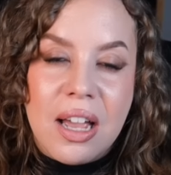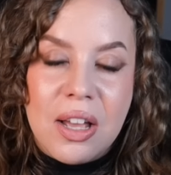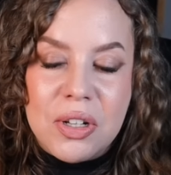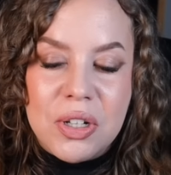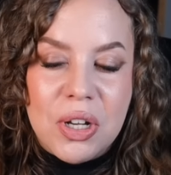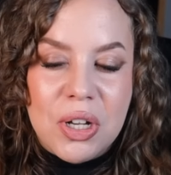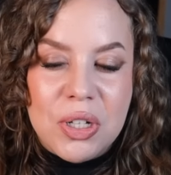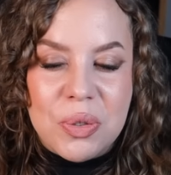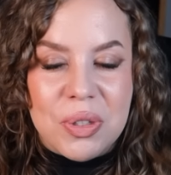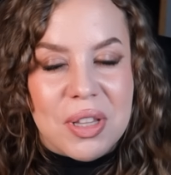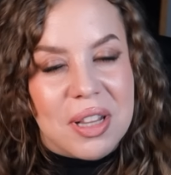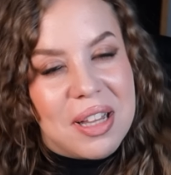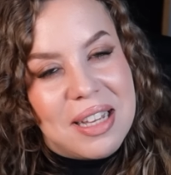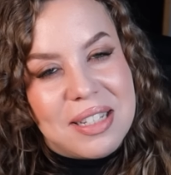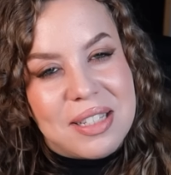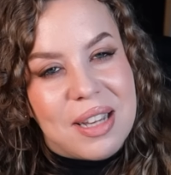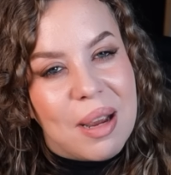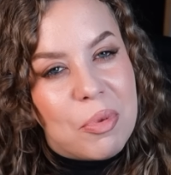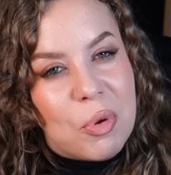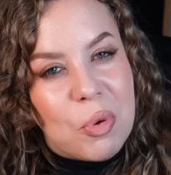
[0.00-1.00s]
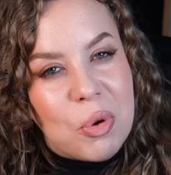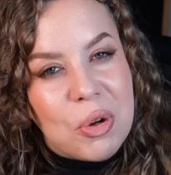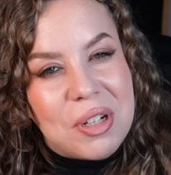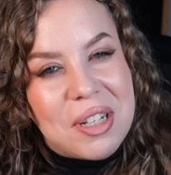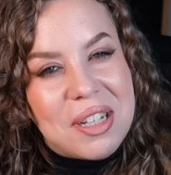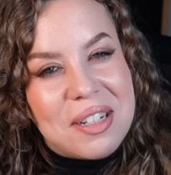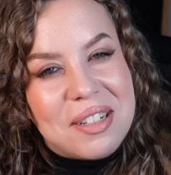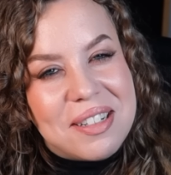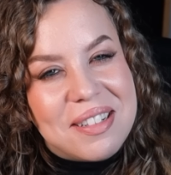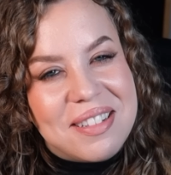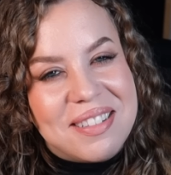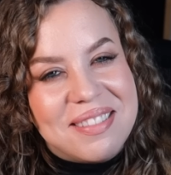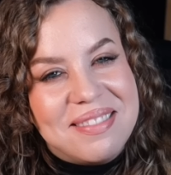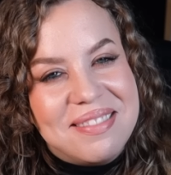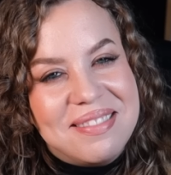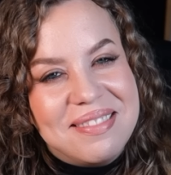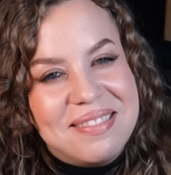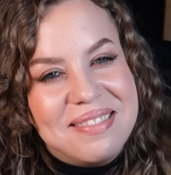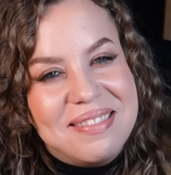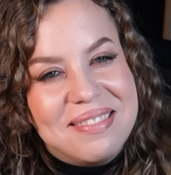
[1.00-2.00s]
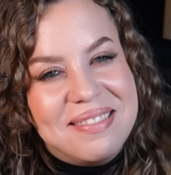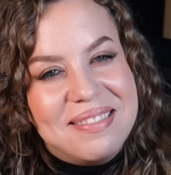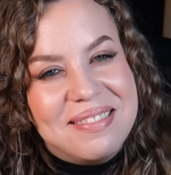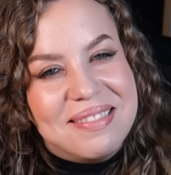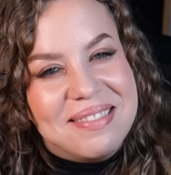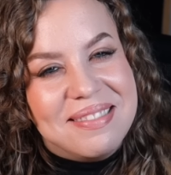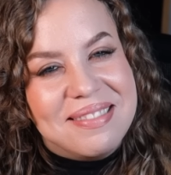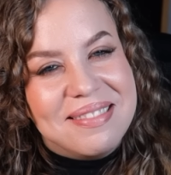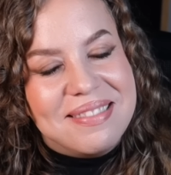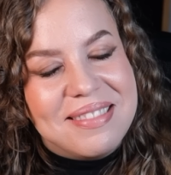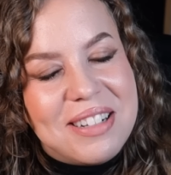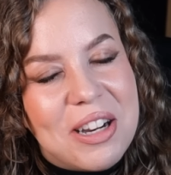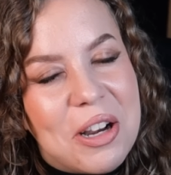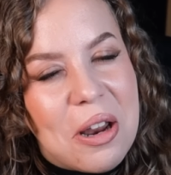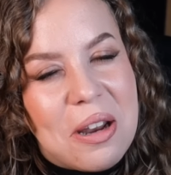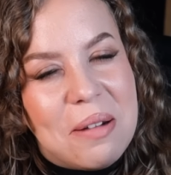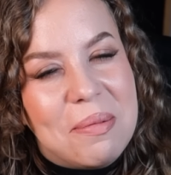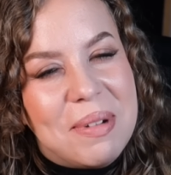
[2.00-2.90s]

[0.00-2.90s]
I held on to it the last time the world ended. You know what I